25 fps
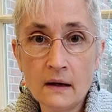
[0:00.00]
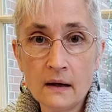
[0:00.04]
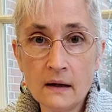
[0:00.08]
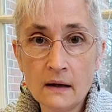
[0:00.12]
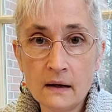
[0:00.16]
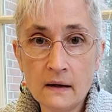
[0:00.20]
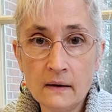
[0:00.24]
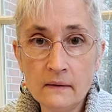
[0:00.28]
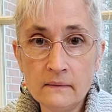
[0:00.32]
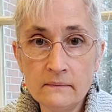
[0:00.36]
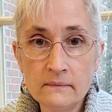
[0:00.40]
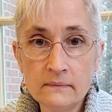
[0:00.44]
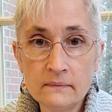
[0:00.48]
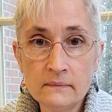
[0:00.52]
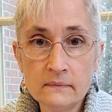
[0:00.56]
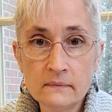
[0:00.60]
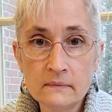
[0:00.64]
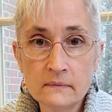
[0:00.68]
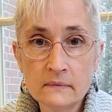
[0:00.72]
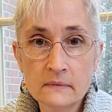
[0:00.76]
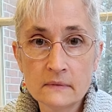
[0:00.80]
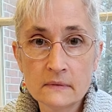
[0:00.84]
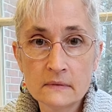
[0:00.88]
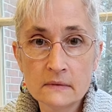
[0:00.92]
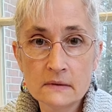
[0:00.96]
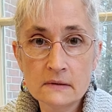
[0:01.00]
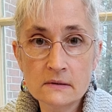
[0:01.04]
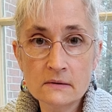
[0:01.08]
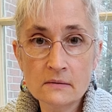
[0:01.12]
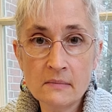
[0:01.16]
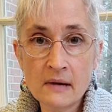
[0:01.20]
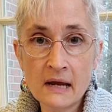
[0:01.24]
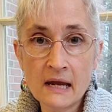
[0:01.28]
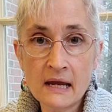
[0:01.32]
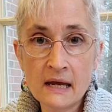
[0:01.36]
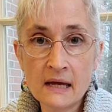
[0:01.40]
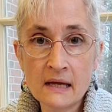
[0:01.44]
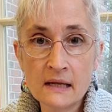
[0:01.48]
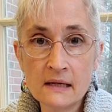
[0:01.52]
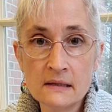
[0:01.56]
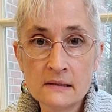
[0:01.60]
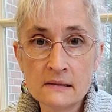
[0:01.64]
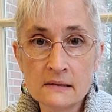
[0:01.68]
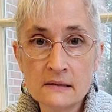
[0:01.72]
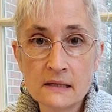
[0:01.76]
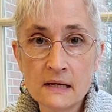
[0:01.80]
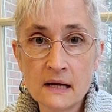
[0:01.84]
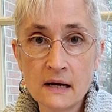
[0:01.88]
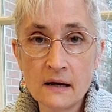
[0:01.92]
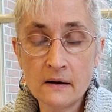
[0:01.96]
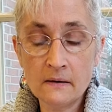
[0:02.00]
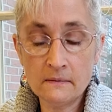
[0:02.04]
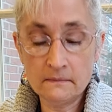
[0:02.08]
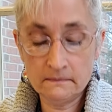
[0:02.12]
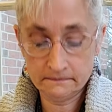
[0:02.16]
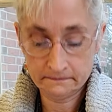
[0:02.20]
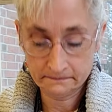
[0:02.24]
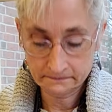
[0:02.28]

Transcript: Okay, so my head is there.